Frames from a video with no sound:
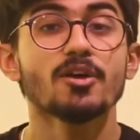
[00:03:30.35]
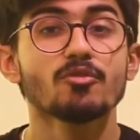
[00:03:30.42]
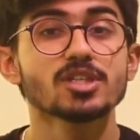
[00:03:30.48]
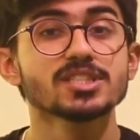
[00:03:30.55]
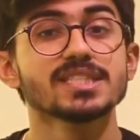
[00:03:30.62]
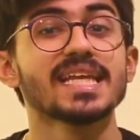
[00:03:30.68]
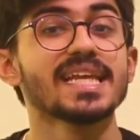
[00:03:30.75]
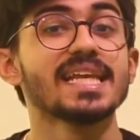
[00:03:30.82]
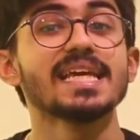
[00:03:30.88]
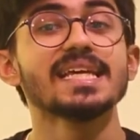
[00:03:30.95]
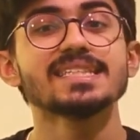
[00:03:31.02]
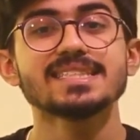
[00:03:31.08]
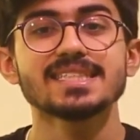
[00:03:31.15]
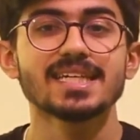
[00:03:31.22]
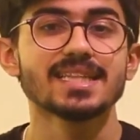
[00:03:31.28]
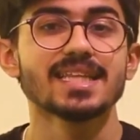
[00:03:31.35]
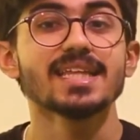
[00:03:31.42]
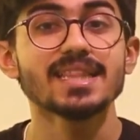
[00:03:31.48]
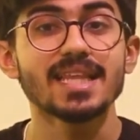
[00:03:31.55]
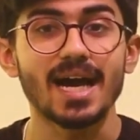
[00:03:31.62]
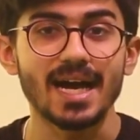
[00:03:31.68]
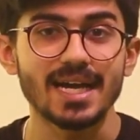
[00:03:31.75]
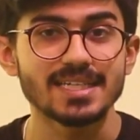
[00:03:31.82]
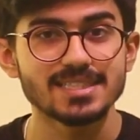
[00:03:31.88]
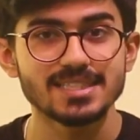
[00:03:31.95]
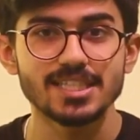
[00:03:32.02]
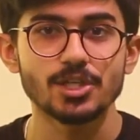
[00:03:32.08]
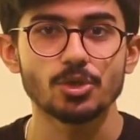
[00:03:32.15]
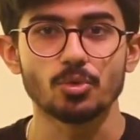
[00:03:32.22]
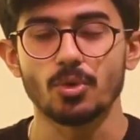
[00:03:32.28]
was released in an
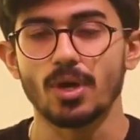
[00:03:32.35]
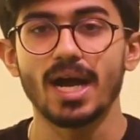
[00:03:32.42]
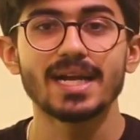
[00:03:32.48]
ICO,